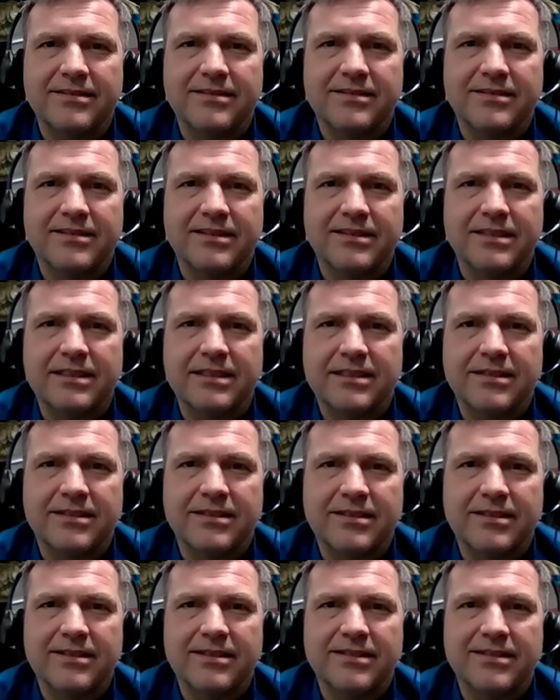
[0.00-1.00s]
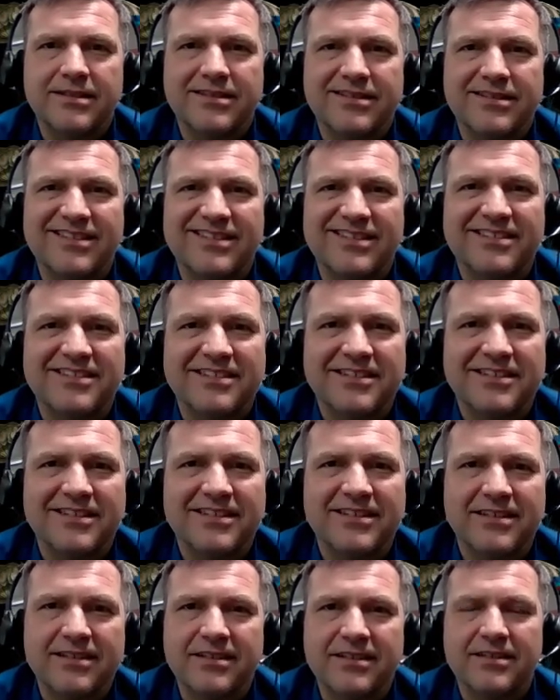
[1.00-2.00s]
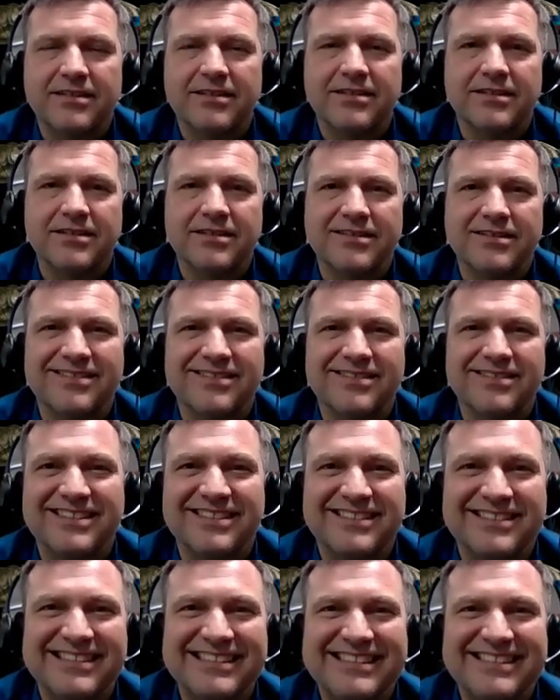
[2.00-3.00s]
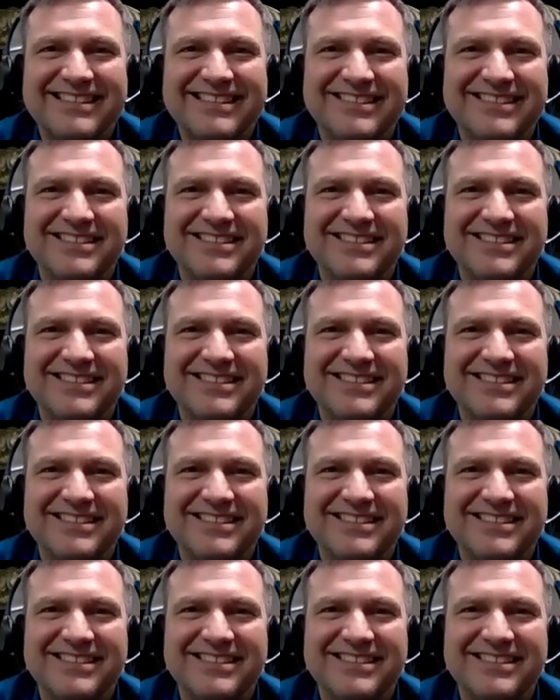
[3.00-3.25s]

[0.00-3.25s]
(not speaking)